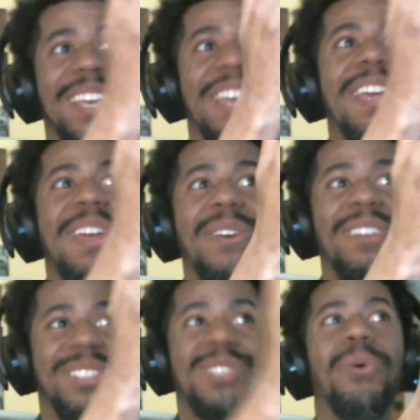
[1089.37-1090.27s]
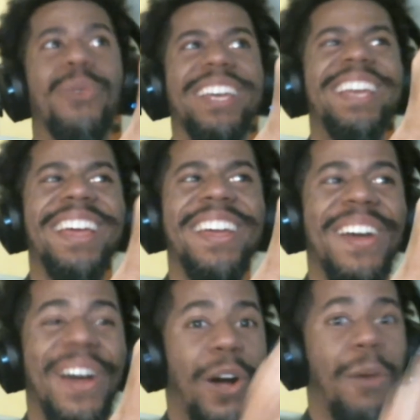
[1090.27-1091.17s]
to hear the story.
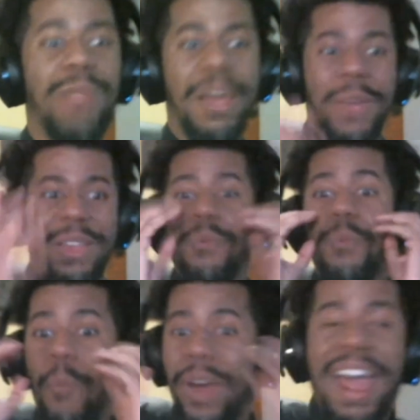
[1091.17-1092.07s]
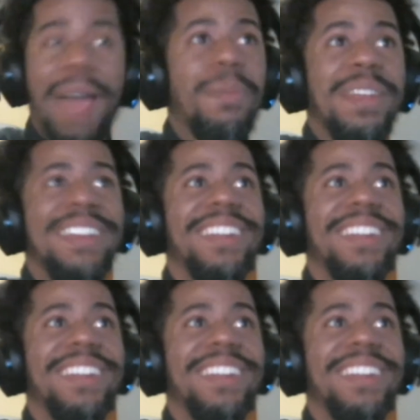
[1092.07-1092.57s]
I would be like, wait, what happened?